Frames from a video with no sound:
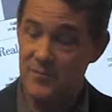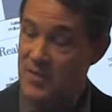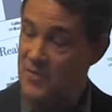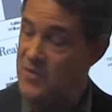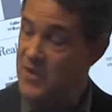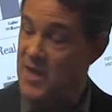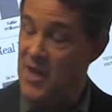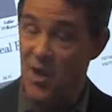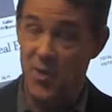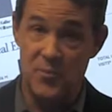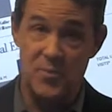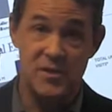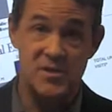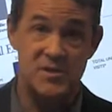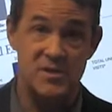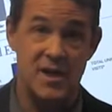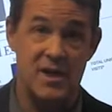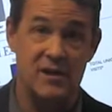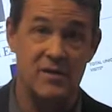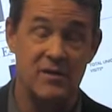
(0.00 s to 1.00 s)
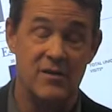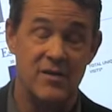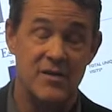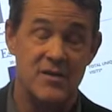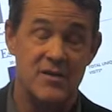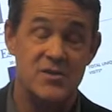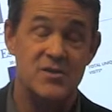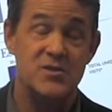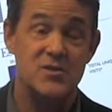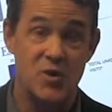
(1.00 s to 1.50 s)
that help us sell
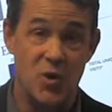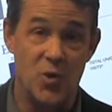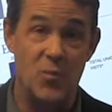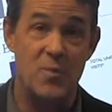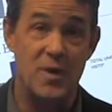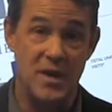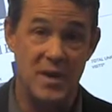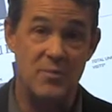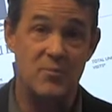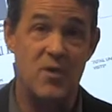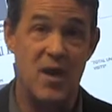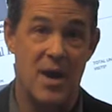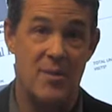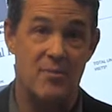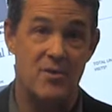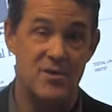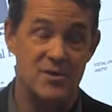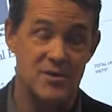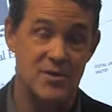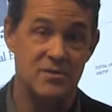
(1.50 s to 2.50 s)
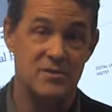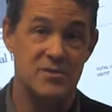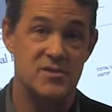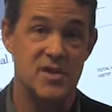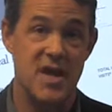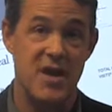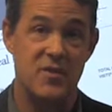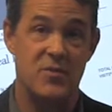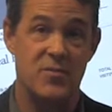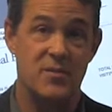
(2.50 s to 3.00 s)
so many properties here in
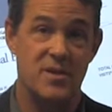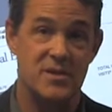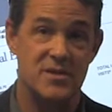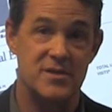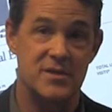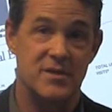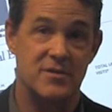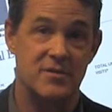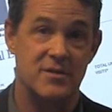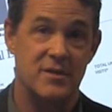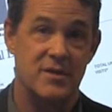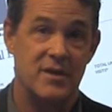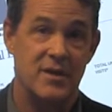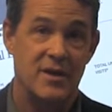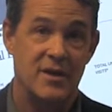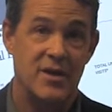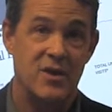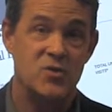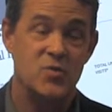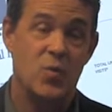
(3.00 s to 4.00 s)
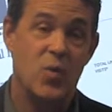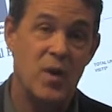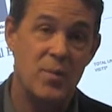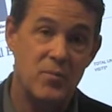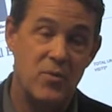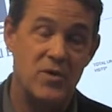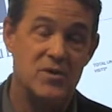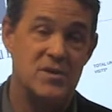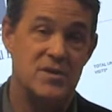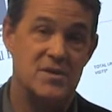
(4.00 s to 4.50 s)
Sacramento. It's what
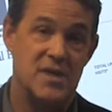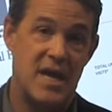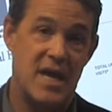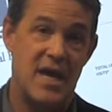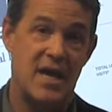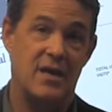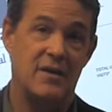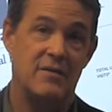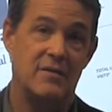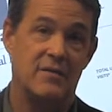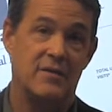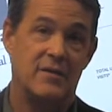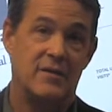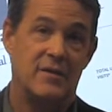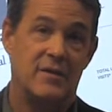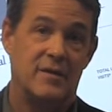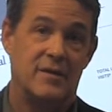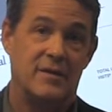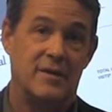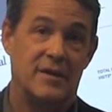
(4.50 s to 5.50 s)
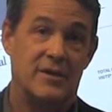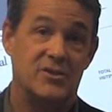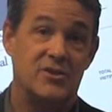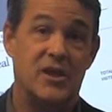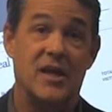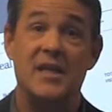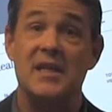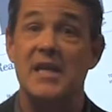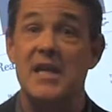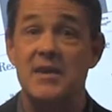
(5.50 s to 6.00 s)
puts us ahead. Now,
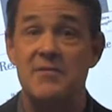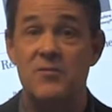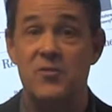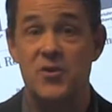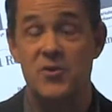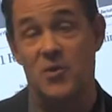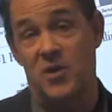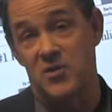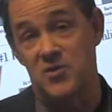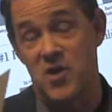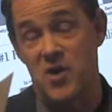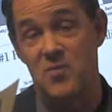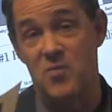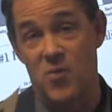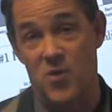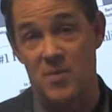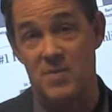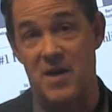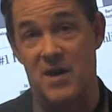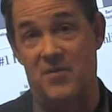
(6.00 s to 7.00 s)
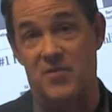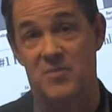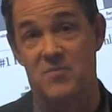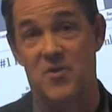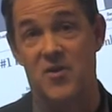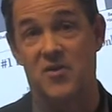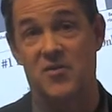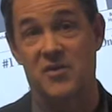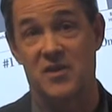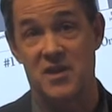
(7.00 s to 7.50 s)
shall I leave, or do you want to talk more about the
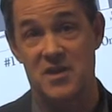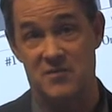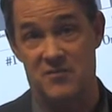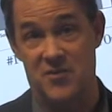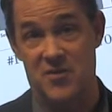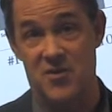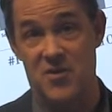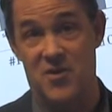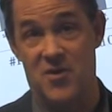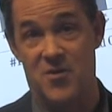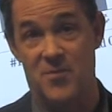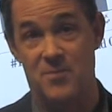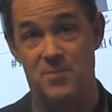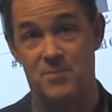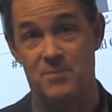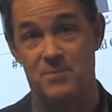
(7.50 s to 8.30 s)
marketing of your home?